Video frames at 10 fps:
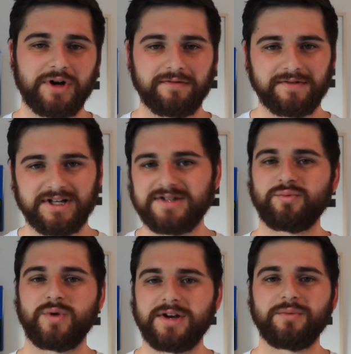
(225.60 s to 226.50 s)
one of these
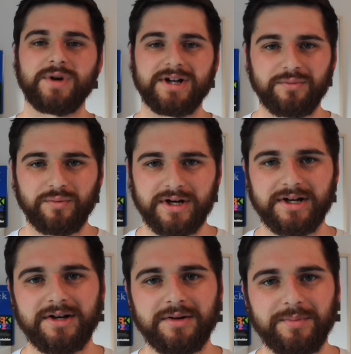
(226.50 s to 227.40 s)

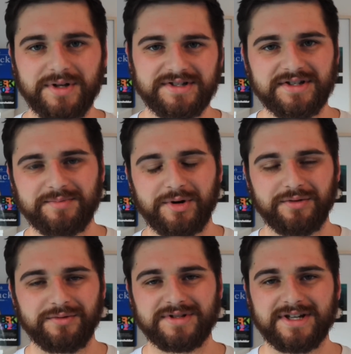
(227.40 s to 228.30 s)
win-win-win business
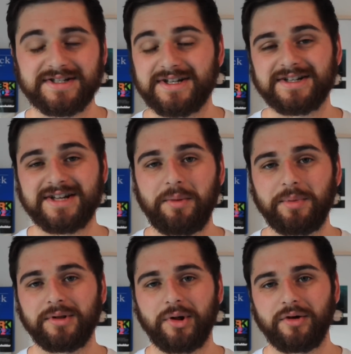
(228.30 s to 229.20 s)
models. It's an
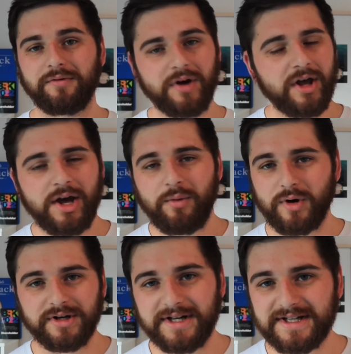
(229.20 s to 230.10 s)
example of
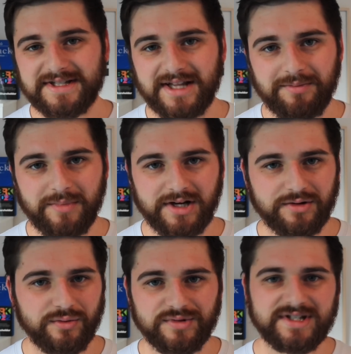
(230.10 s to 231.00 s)
what Nick Sleep might
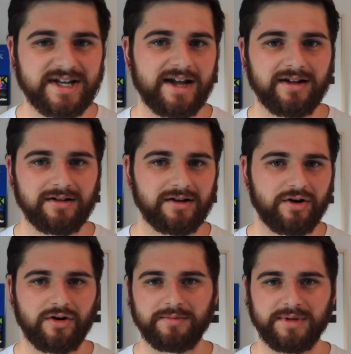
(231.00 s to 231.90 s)
call scale
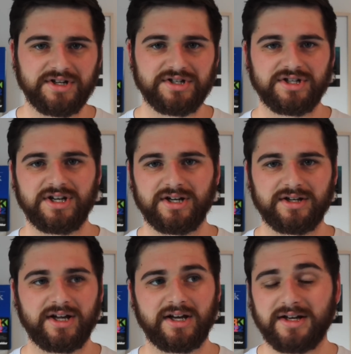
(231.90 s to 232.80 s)
economies
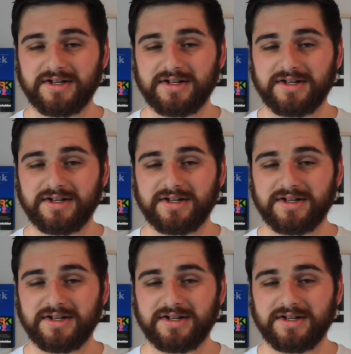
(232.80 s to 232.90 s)
shared. And